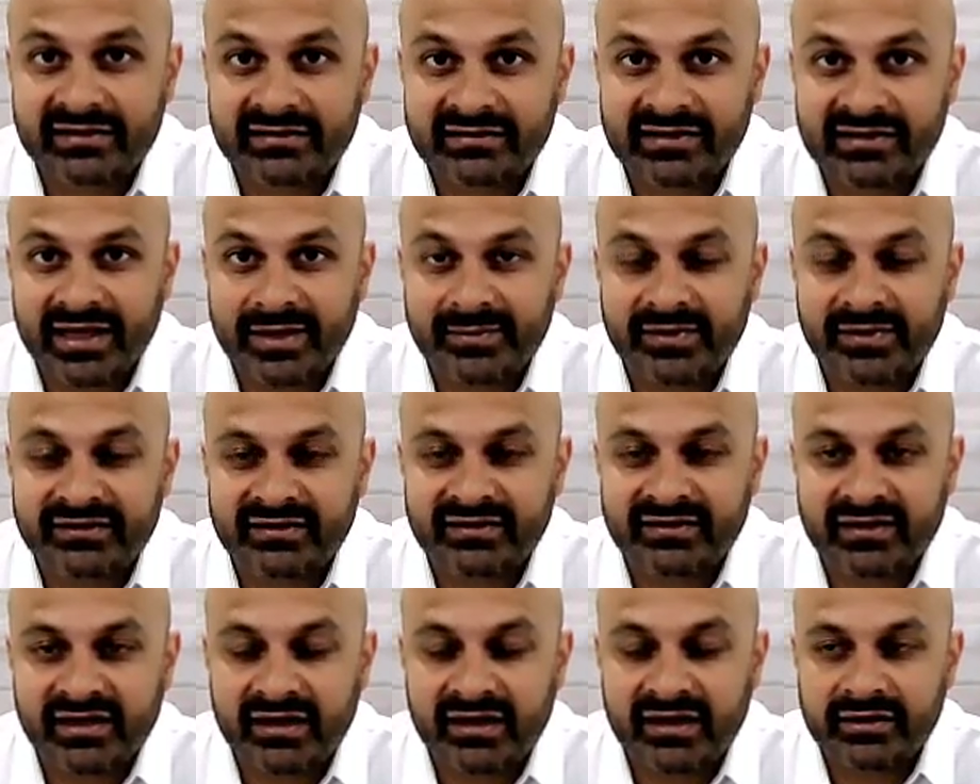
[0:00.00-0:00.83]
the same as
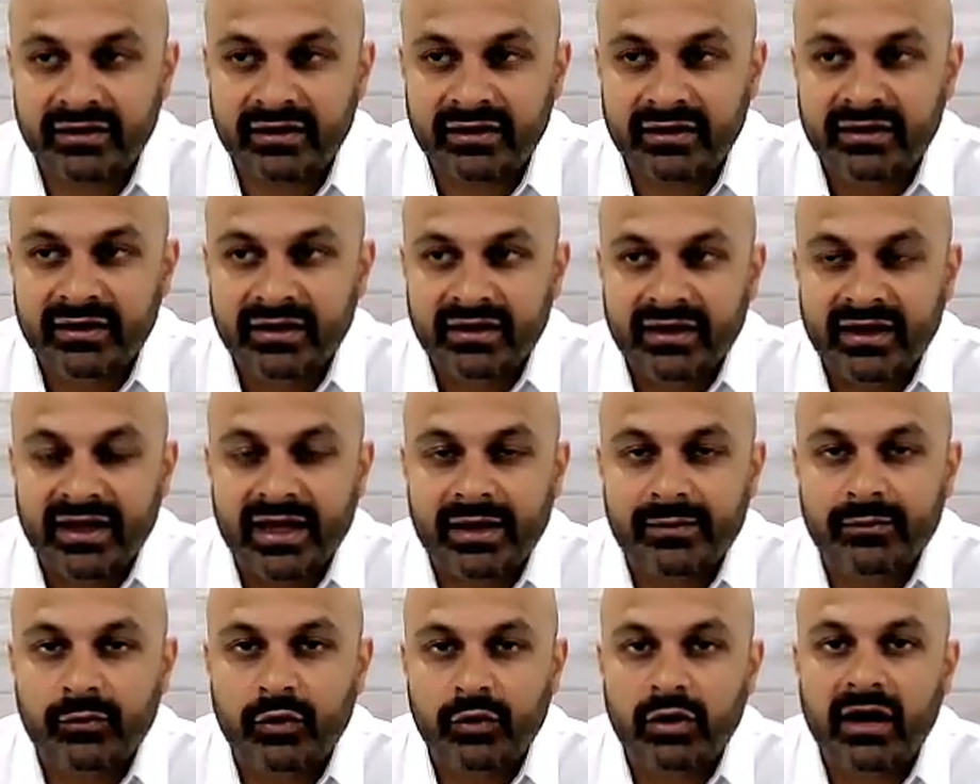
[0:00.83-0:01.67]
the other.
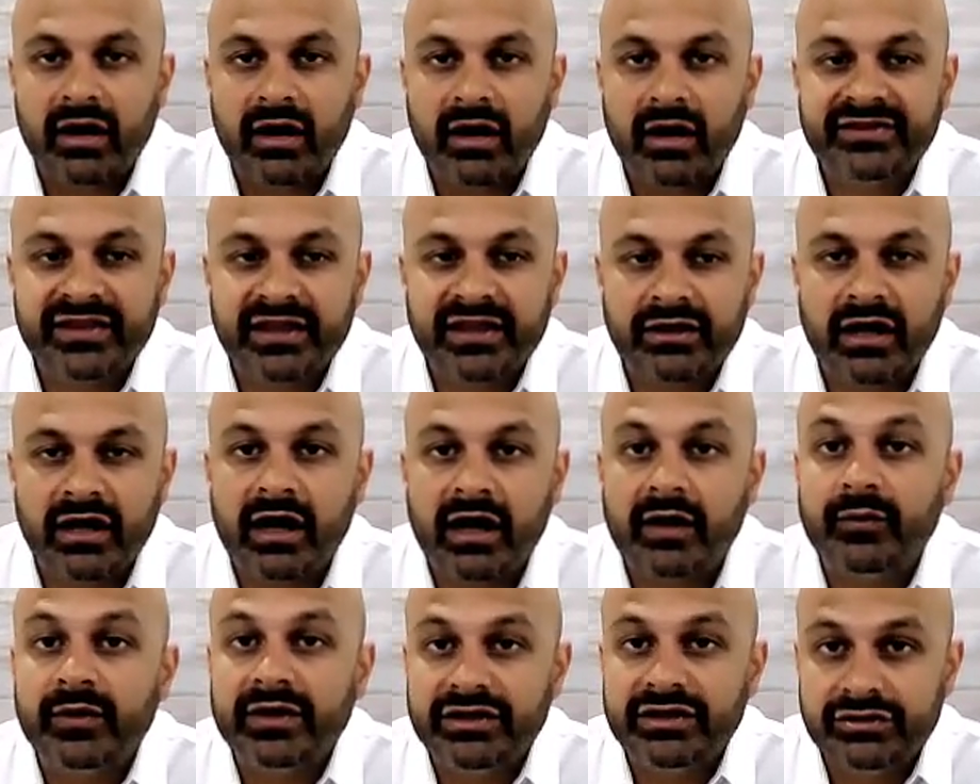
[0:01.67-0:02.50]
And more often than
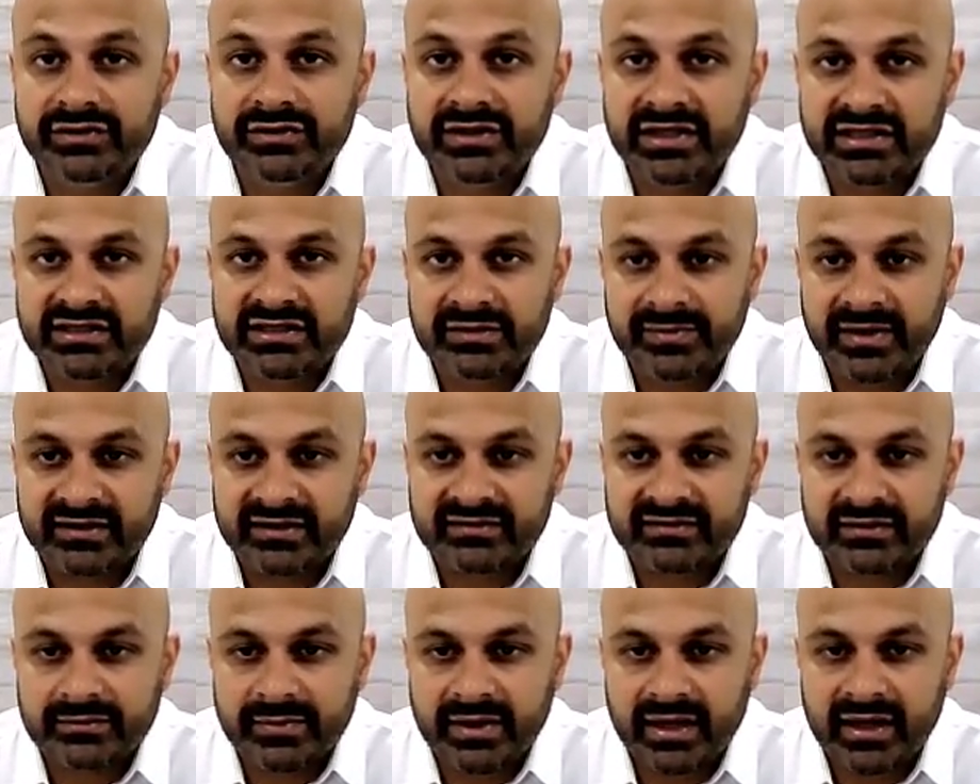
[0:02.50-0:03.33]
not, we do need to
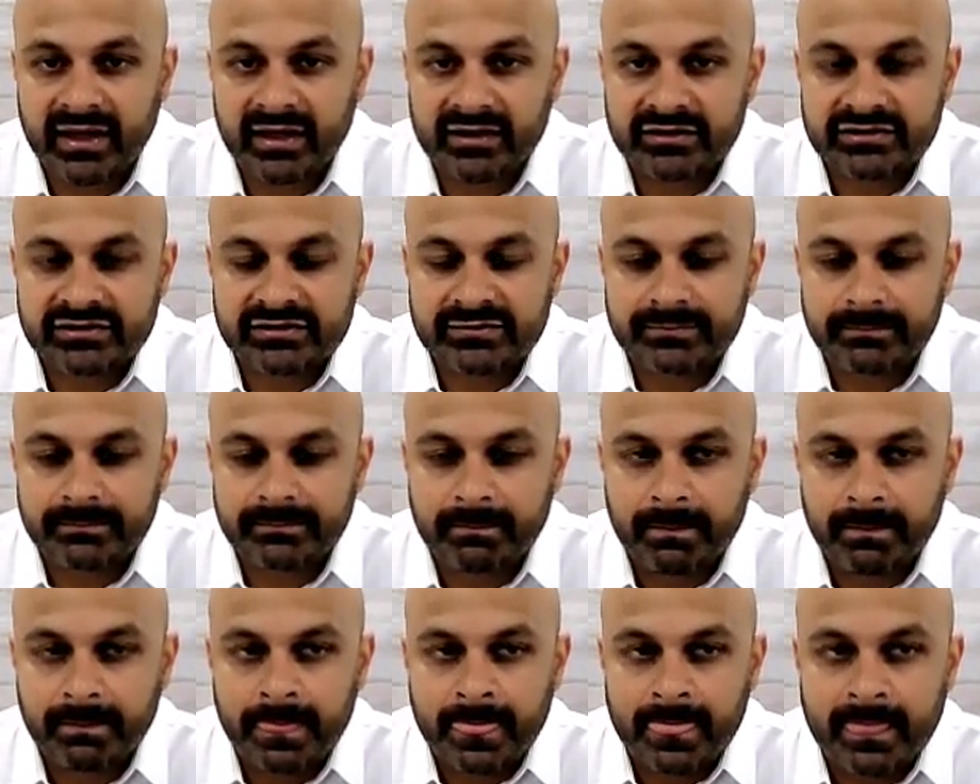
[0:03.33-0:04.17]
mix and match.
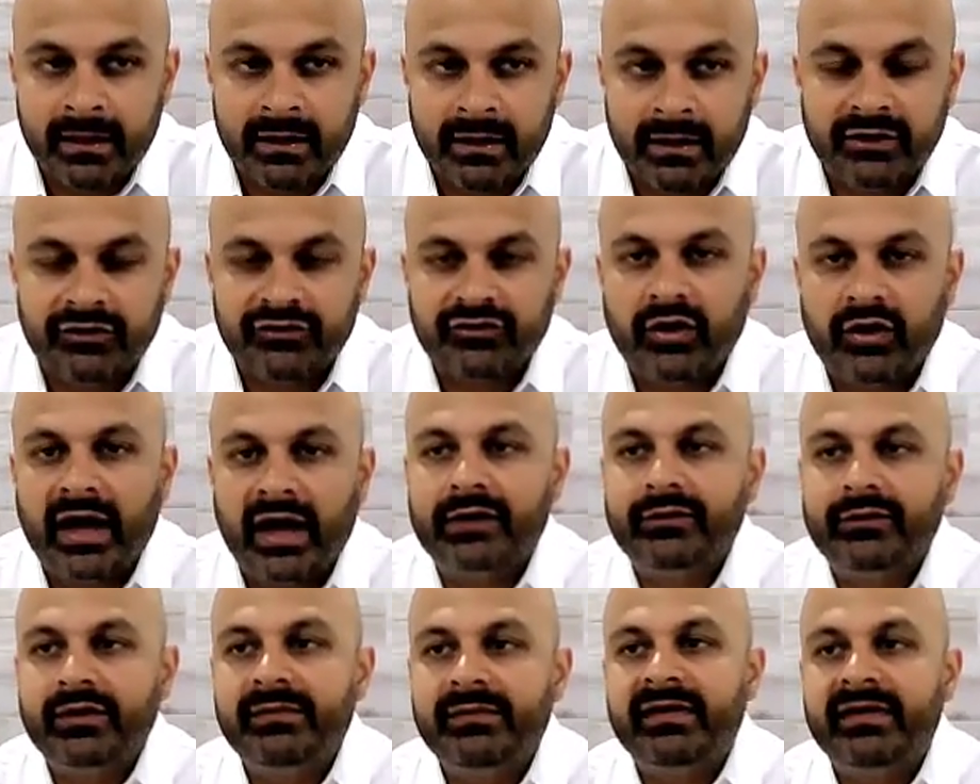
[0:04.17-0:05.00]
So, how
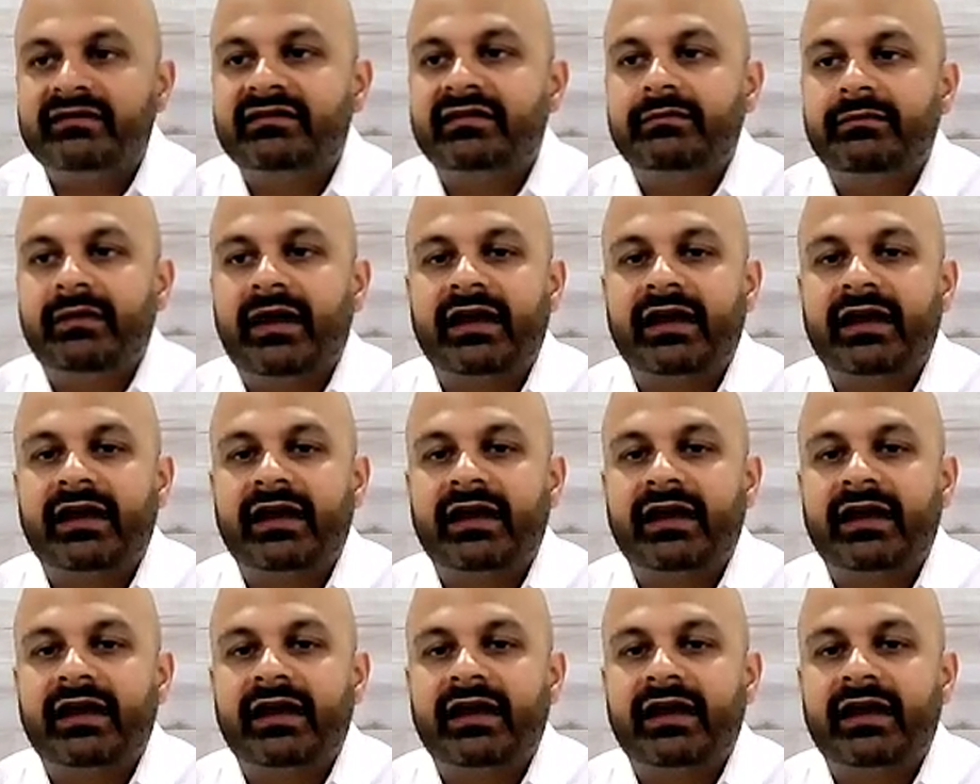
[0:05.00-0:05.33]
do we mix and